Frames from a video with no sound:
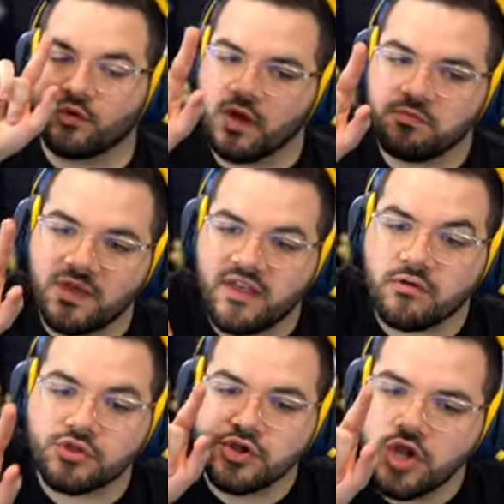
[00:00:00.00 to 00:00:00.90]
agree you with me.
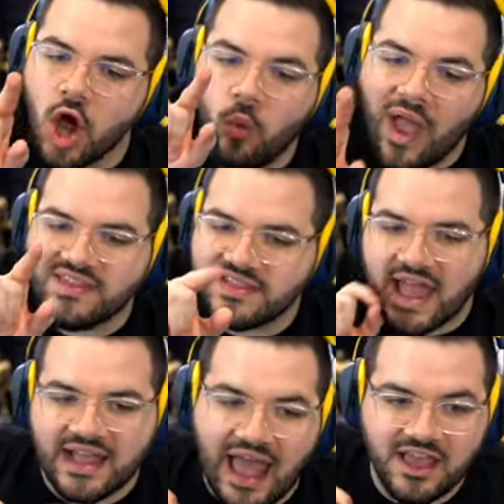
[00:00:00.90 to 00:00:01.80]
There's nice no way that
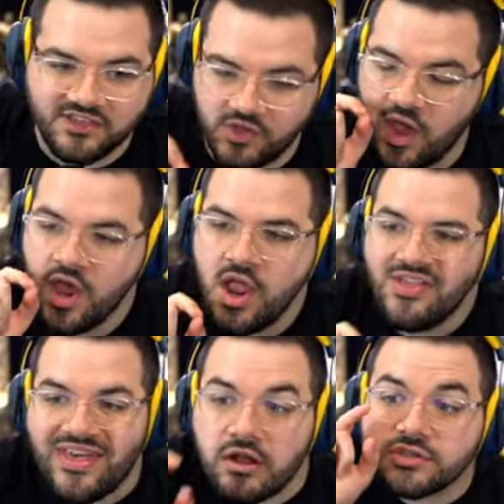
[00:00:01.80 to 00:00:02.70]
that guy is...
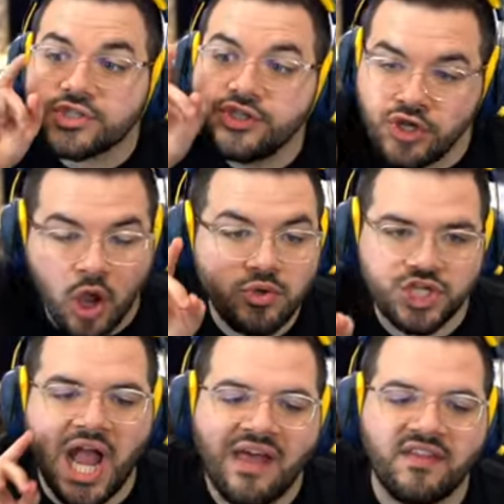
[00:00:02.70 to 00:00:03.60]
You, there's no
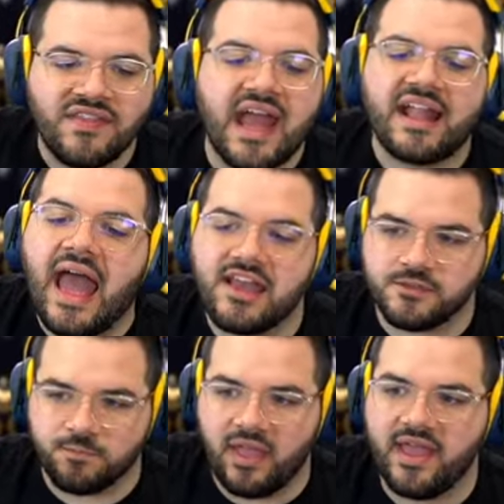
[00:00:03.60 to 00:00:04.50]
shot that that guy
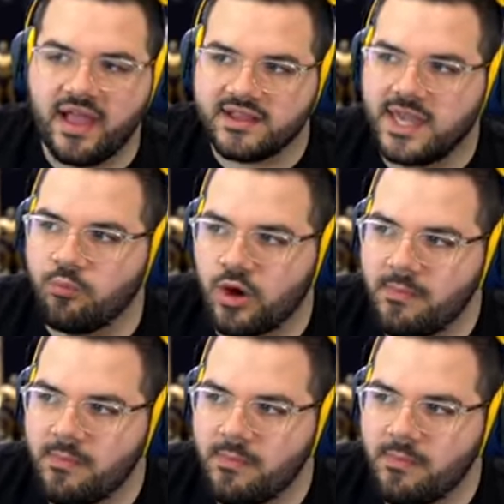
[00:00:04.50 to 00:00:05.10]
is playing on keyboard